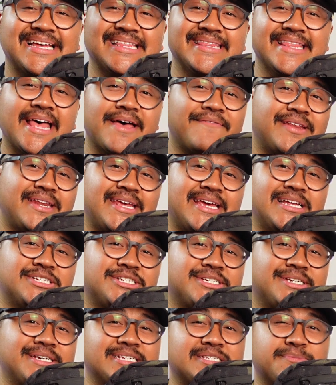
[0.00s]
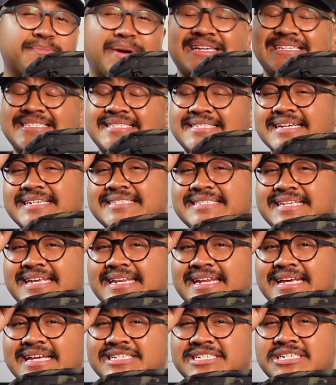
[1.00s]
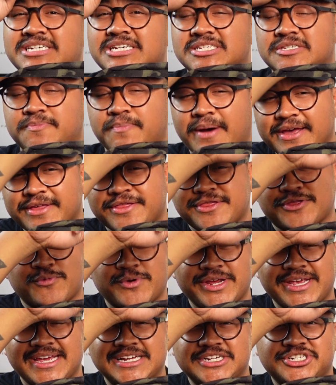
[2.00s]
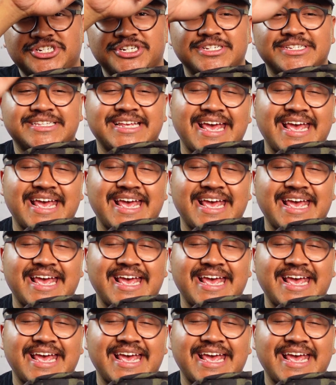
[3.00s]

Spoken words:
11 inches by 16 inches by 3 inches,